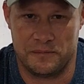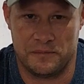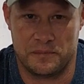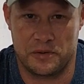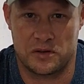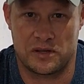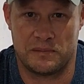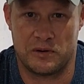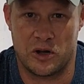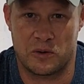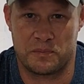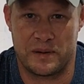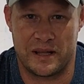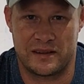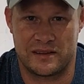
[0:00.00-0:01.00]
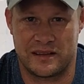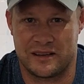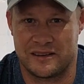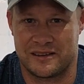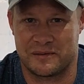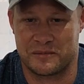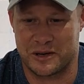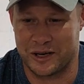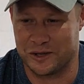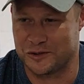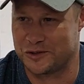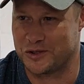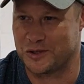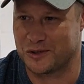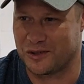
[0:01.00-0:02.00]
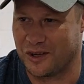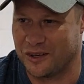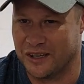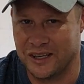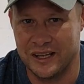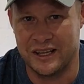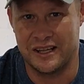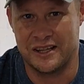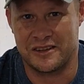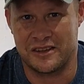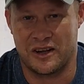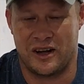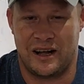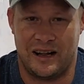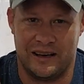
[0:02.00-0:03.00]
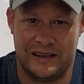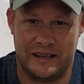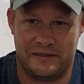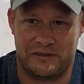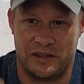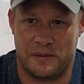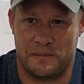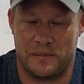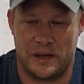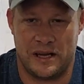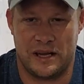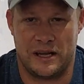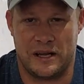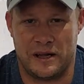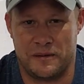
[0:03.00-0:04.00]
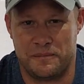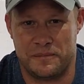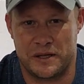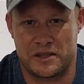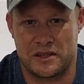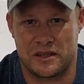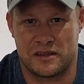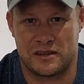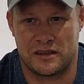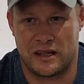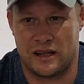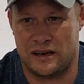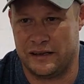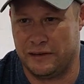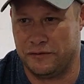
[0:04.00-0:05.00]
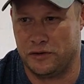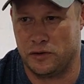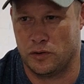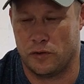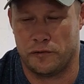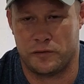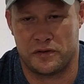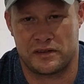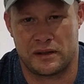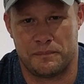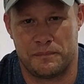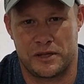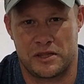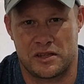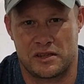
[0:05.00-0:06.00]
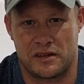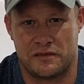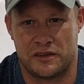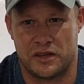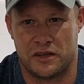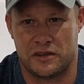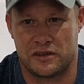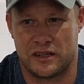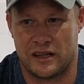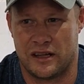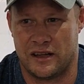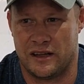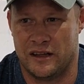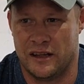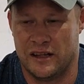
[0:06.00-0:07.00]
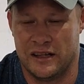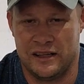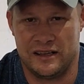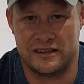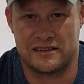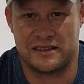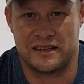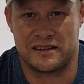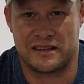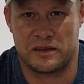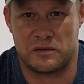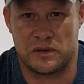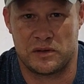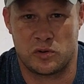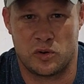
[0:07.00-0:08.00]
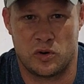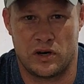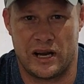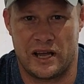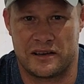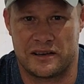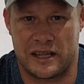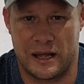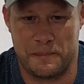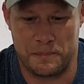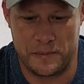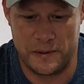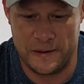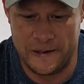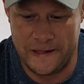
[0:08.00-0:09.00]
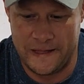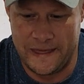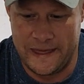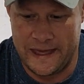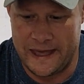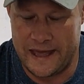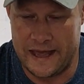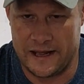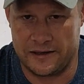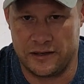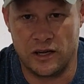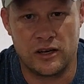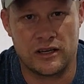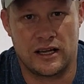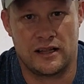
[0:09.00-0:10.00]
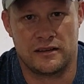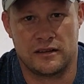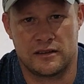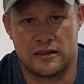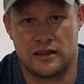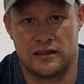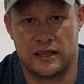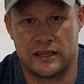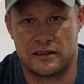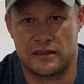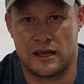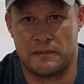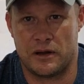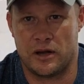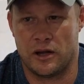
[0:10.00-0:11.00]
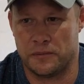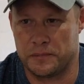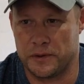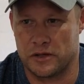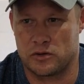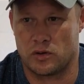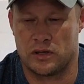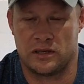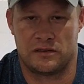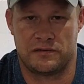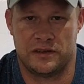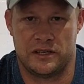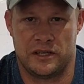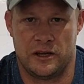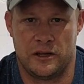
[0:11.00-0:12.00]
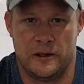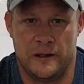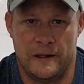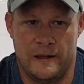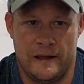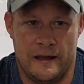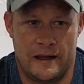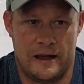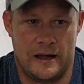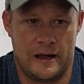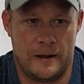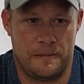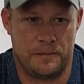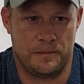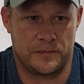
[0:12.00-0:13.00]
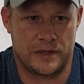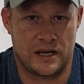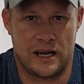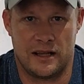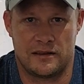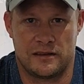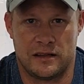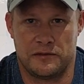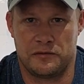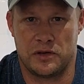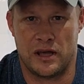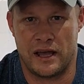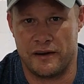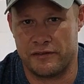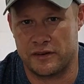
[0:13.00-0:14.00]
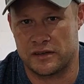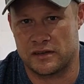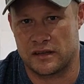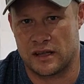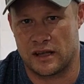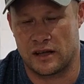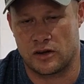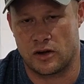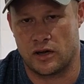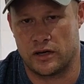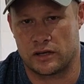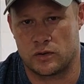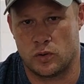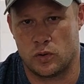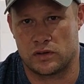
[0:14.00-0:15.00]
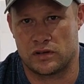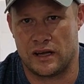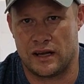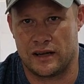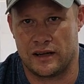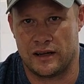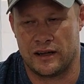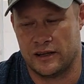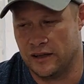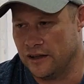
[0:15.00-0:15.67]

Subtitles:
put some long pants and some closed shoes on. So I'll leave some pictures, I'll leave you off with some pictures of those insects that we saw around camp. And yeah guys, until next time, I hope you enjoyed this video. Guys, if you haven't gone and caught tiger,